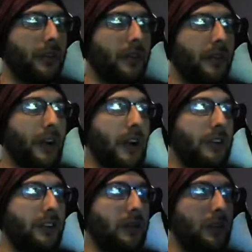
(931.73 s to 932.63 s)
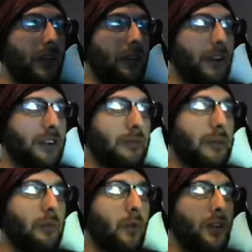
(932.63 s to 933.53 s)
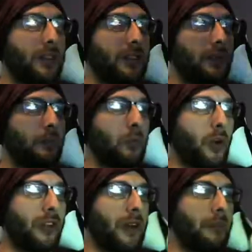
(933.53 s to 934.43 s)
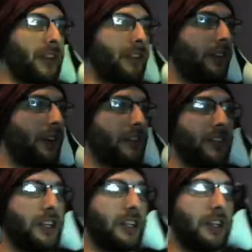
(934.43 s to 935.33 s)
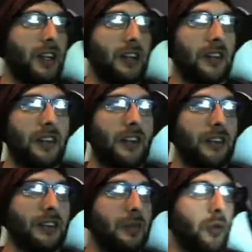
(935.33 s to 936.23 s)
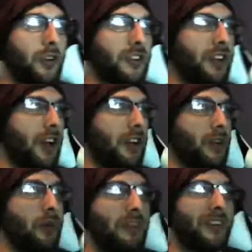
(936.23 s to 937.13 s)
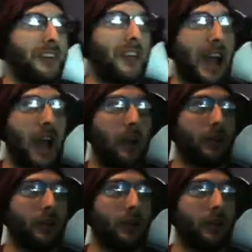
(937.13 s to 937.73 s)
Alright, sweet. There's a bit more. This is more. I'm getting thirsty. Getting thirsty, boys. Cutting them down.